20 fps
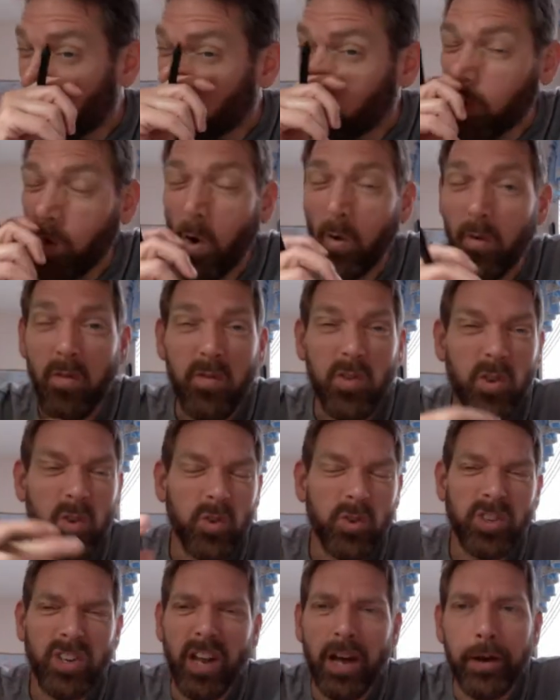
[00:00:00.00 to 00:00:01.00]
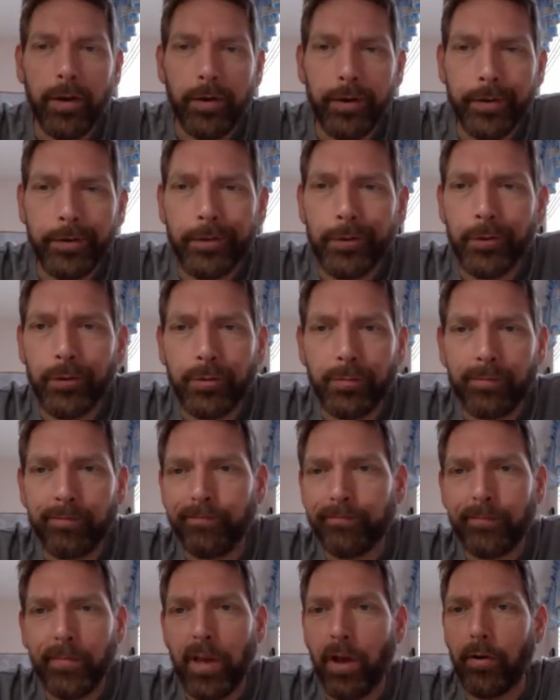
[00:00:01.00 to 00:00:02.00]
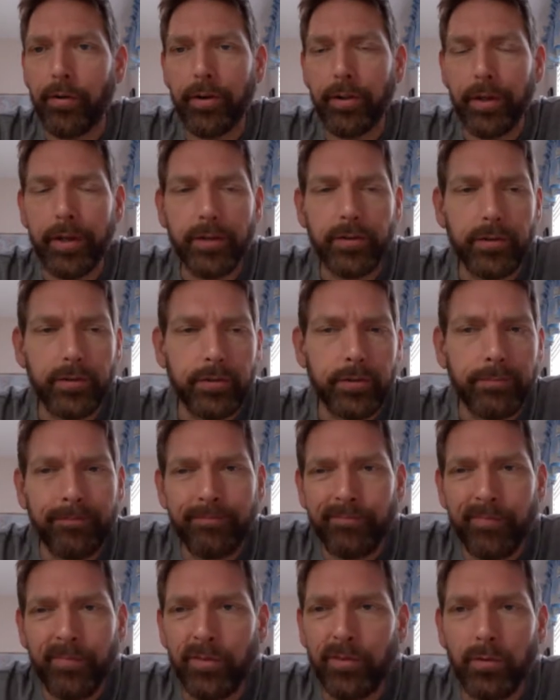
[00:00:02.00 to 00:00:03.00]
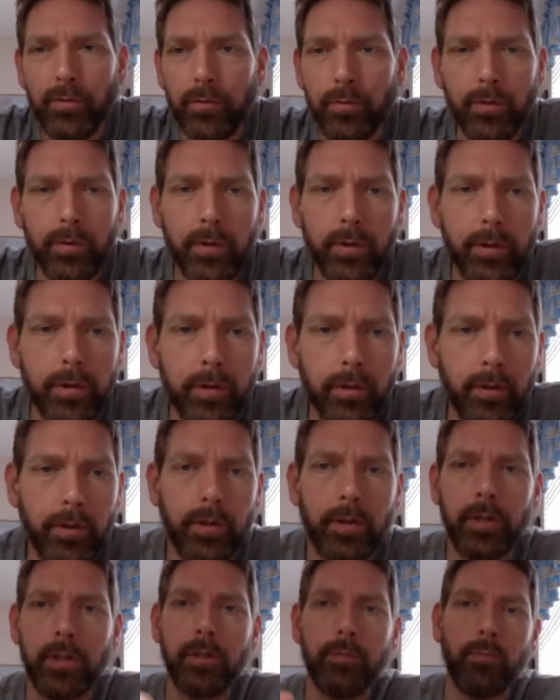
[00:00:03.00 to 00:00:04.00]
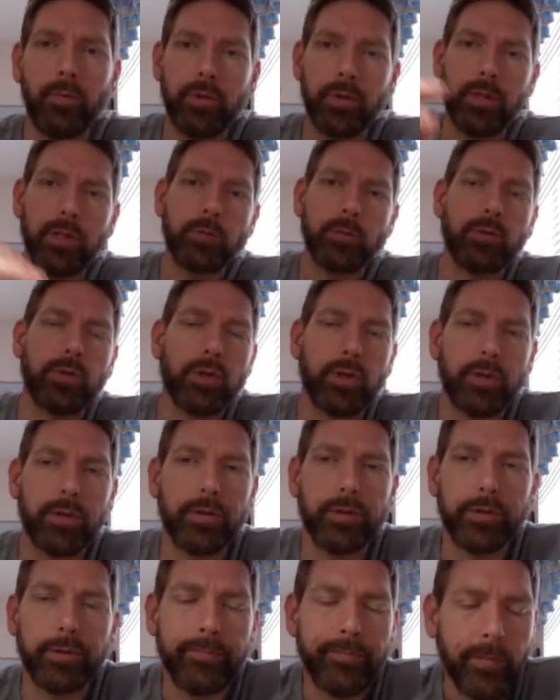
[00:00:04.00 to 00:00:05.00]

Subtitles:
overviews and how to do some calculations. You do it with these particular